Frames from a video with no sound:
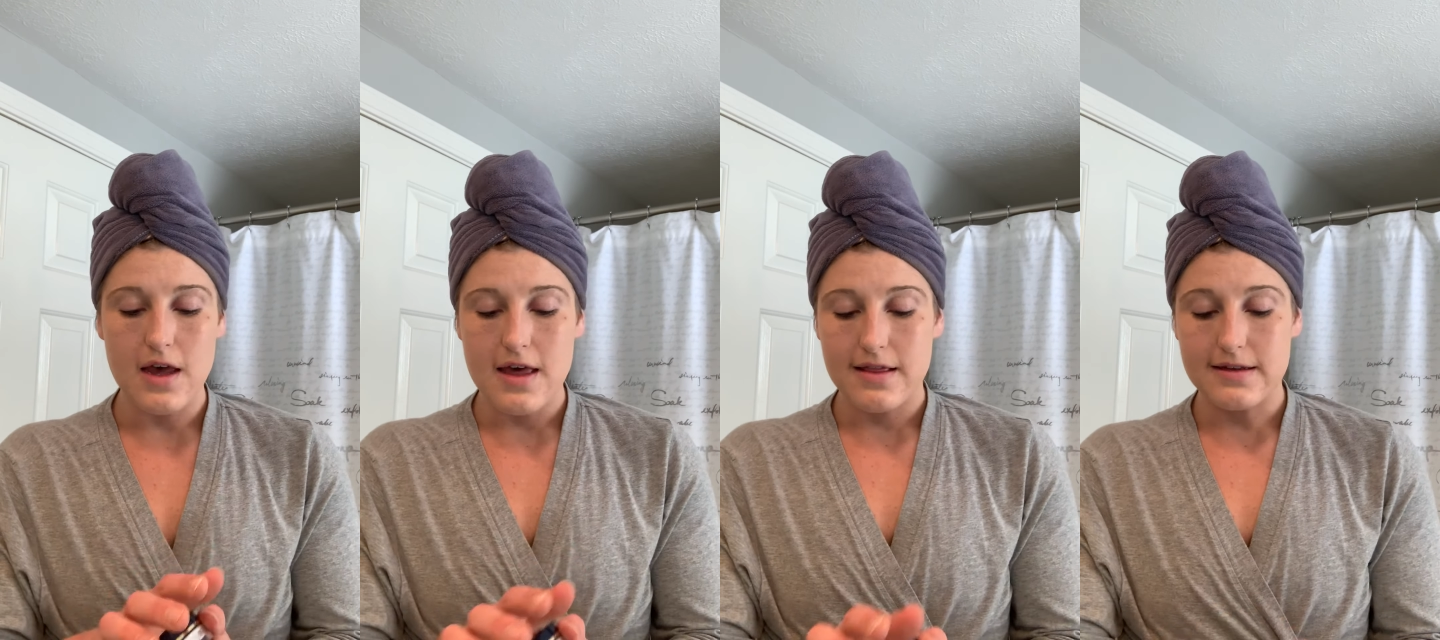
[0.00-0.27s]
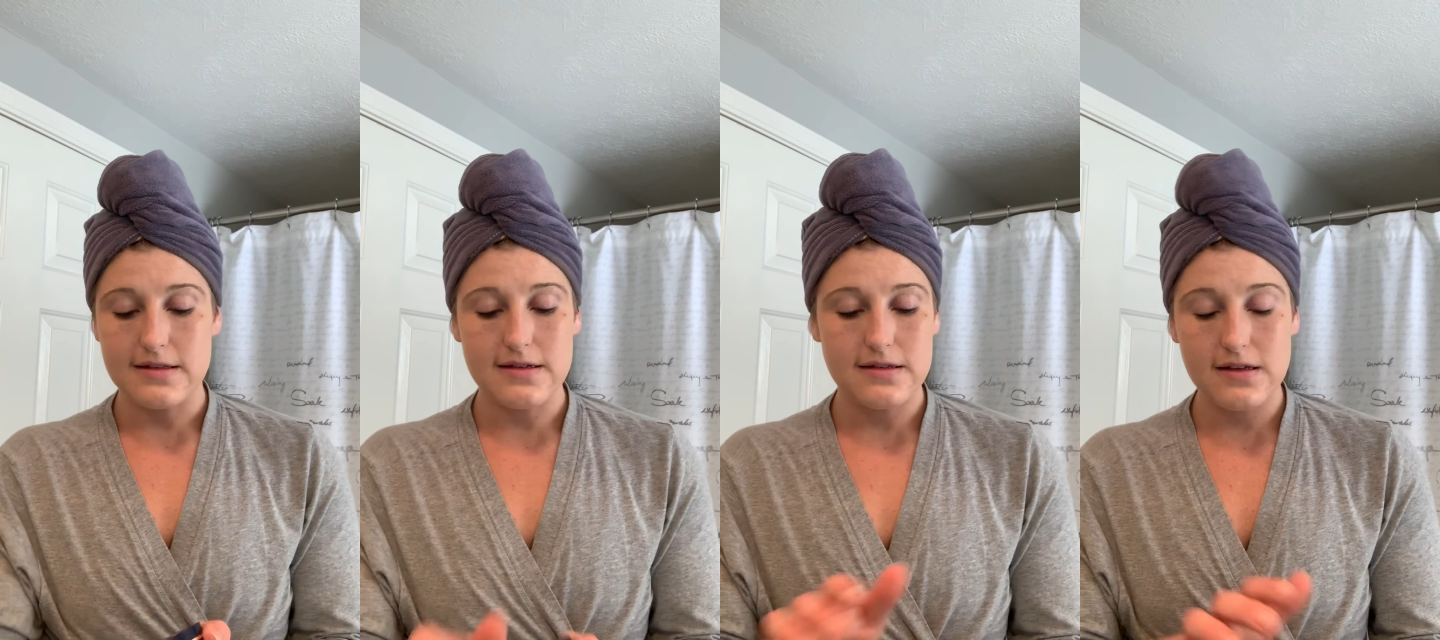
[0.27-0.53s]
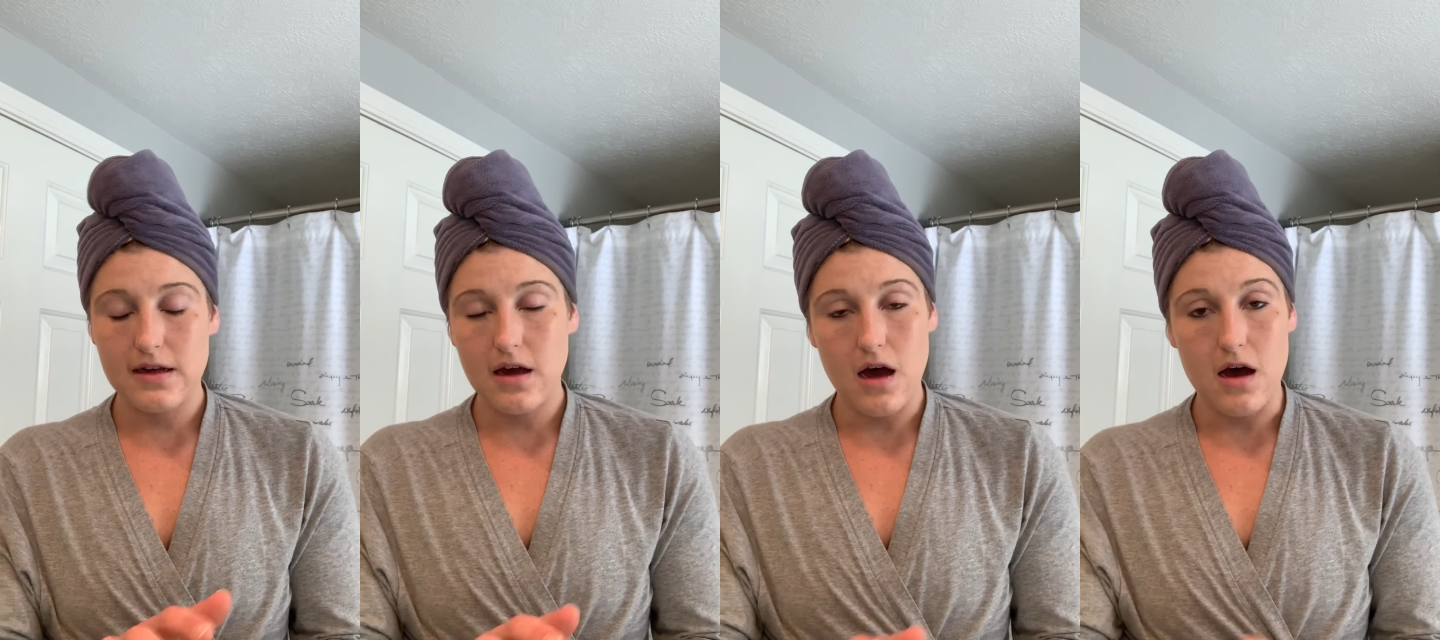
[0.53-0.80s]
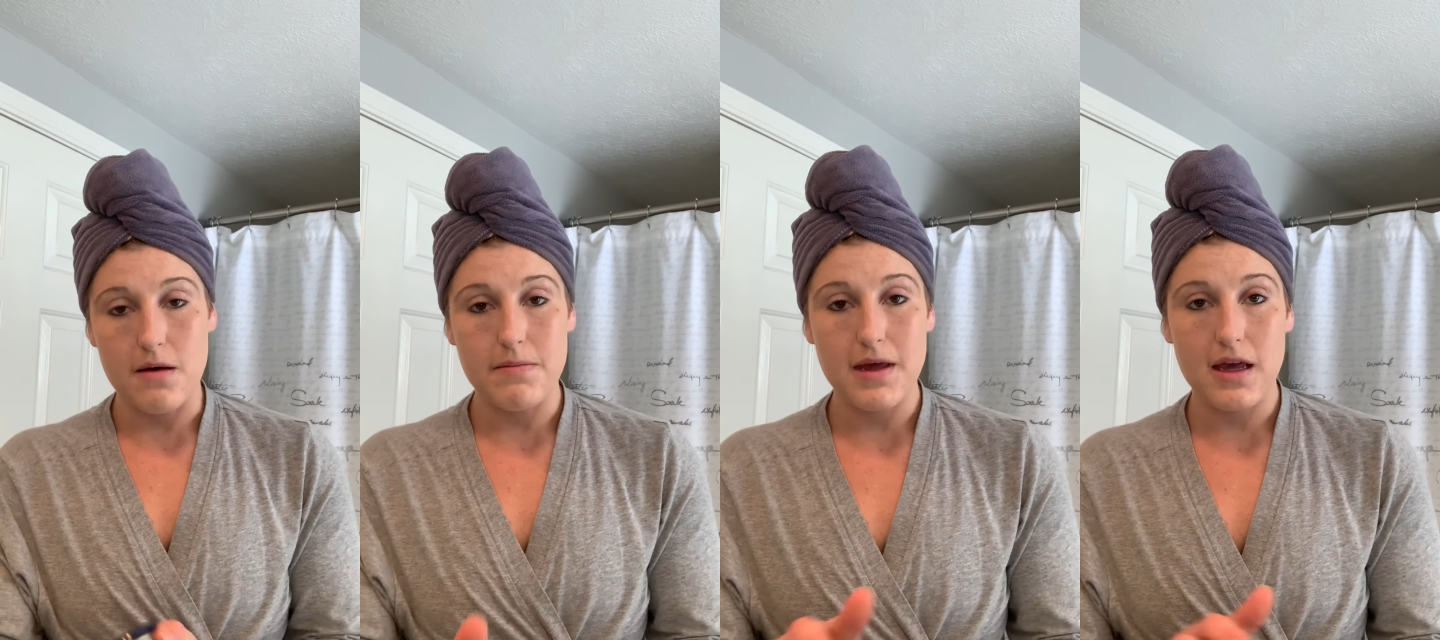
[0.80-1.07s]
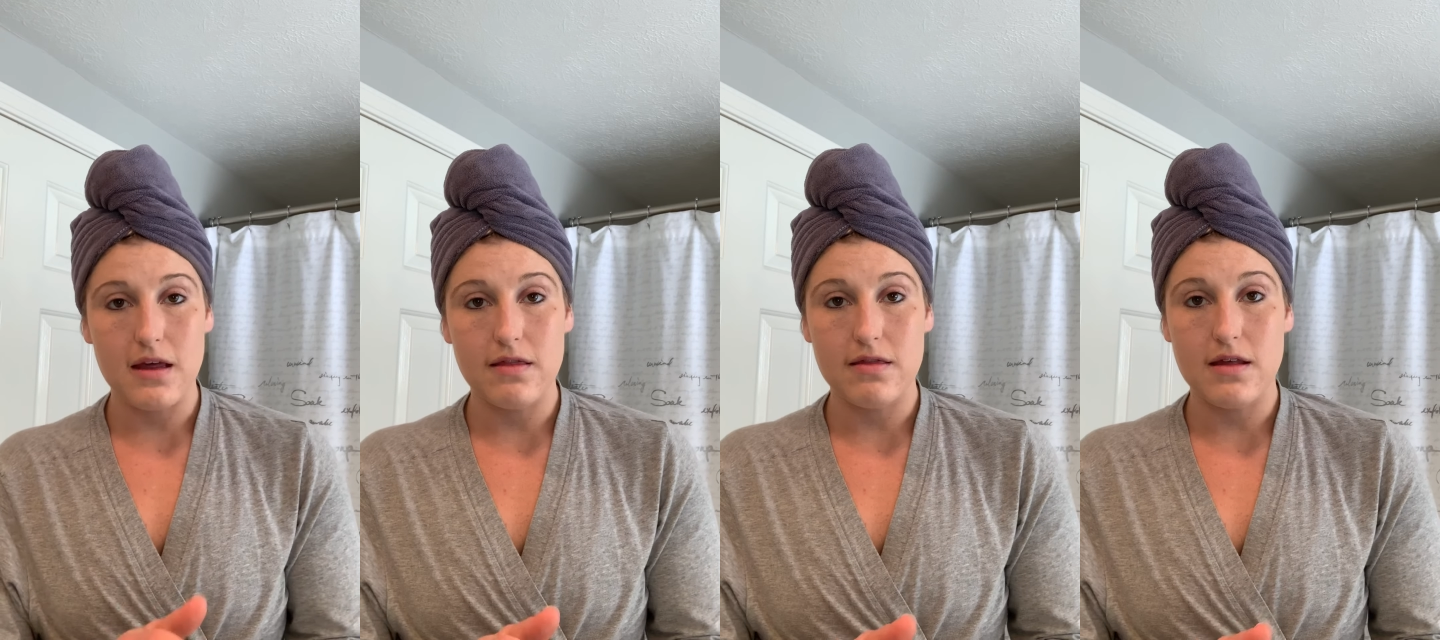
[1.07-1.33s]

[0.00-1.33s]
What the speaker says: this doesn't come in